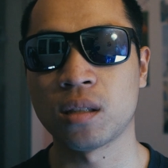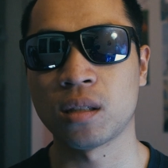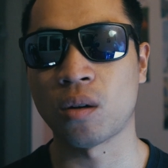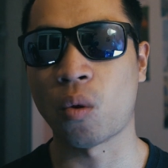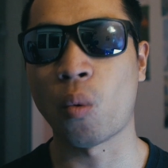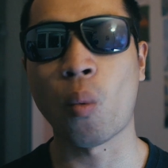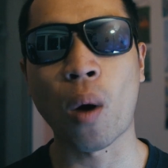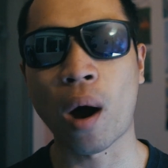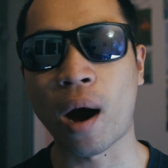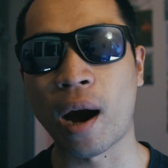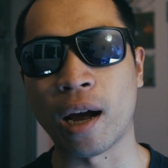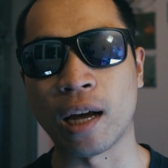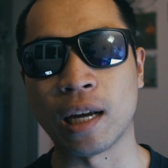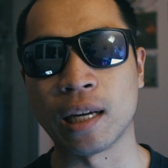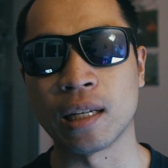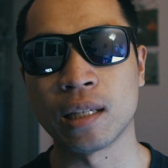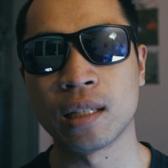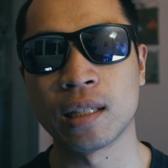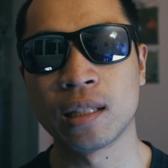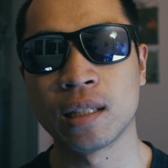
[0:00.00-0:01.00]
Why
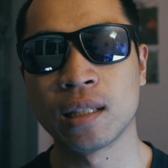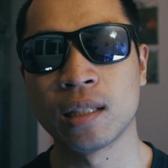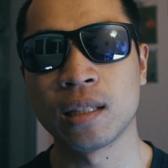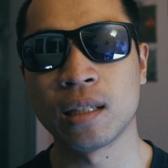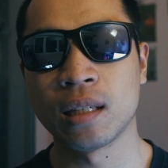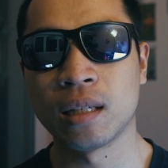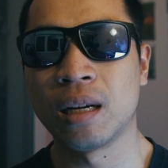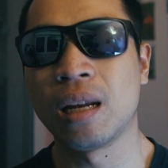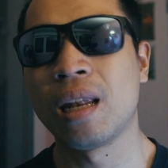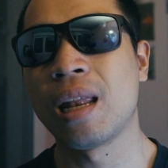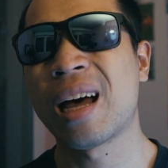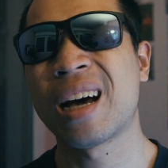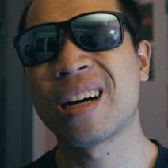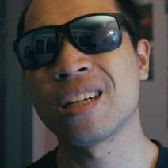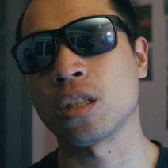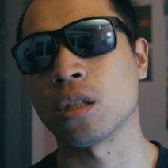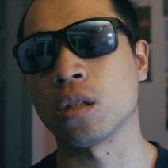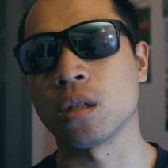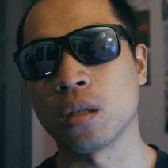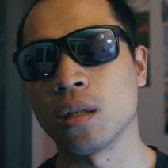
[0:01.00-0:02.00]

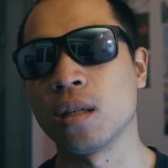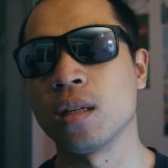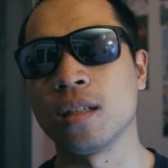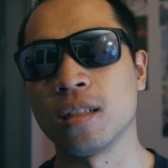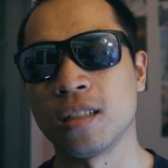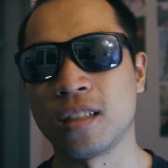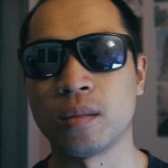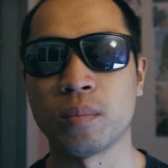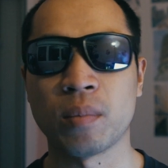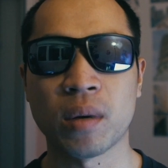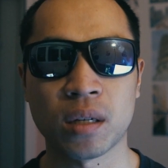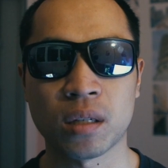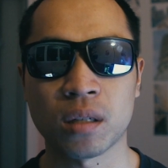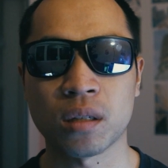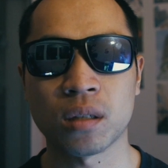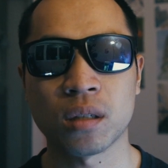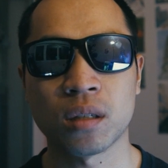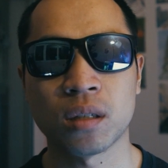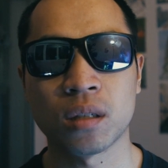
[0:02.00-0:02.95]
larger is better.